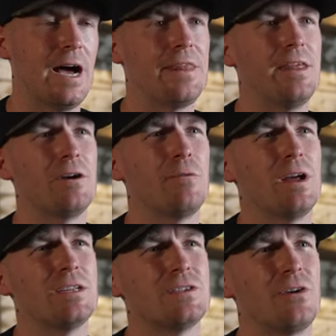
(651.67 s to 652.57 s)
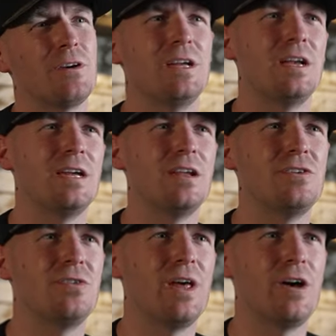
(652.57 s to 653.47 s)
I think when I started getting
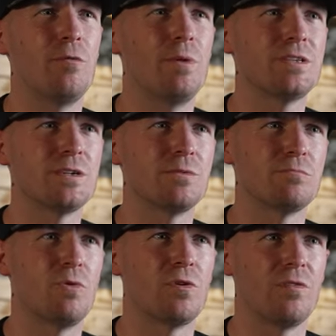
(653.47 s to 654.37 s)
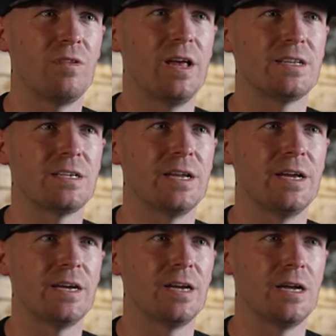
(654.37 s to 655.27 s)
into the helmets, it was more or less
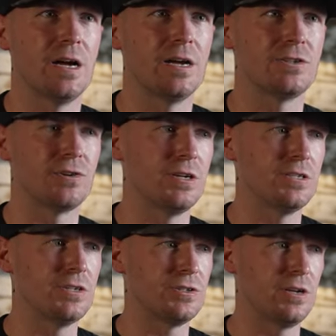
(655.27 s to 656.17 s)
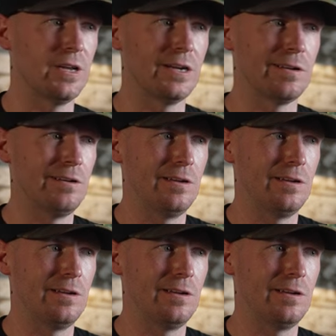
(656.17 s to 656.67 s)
like I transitioned to like,